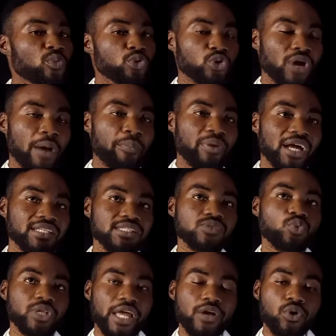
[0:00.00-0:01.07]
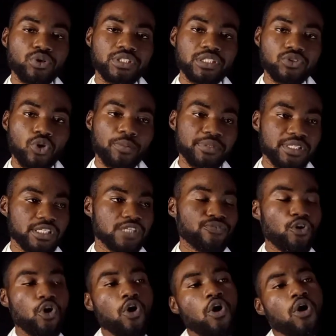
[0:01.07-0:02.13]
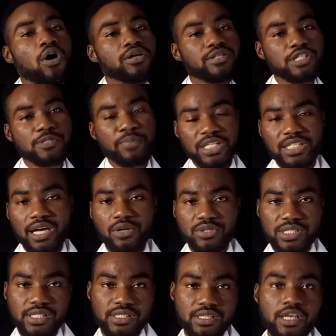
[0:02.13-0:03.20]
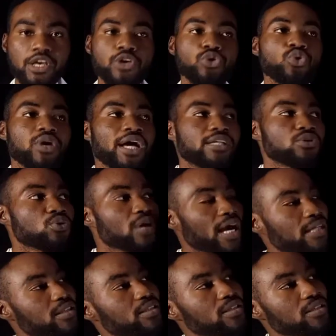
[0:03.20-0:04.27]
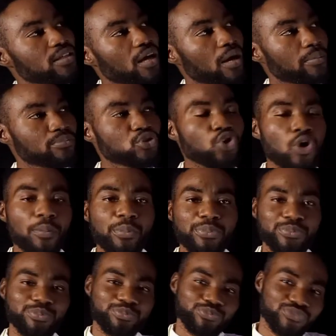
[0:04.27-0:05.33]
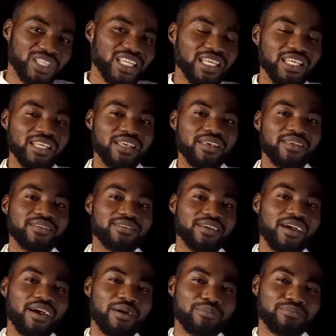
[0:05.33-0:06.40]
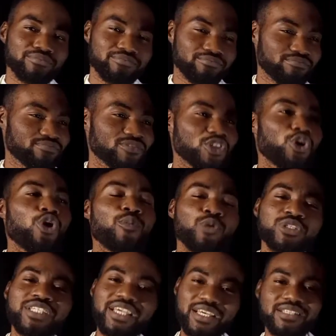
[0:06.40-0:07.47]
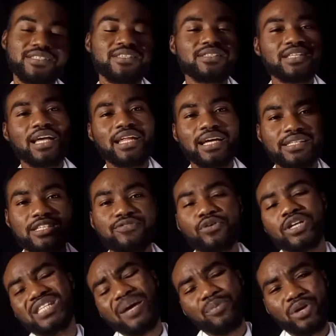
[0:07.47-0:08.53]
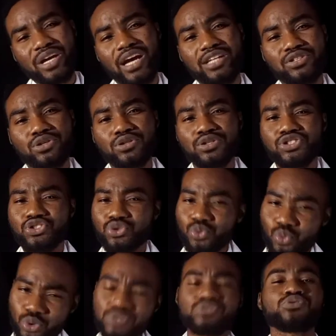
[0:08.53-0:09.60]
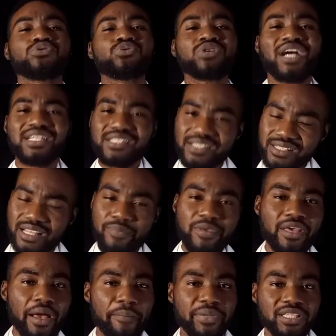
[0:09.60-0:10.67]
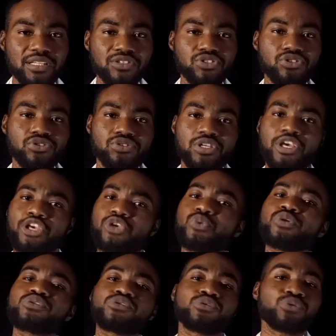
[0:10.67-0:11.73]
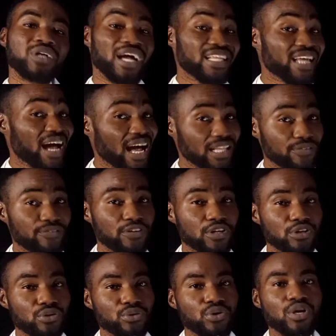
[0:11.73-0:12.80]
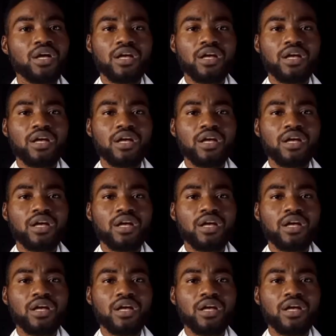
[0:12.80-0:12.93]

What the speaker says: you can practice what I call the top 6 for all the specialties. You can look at the top 3 common cases that are seen. For example, in cardiology, you want to look at systemic hypertension, you want to look at heart failure.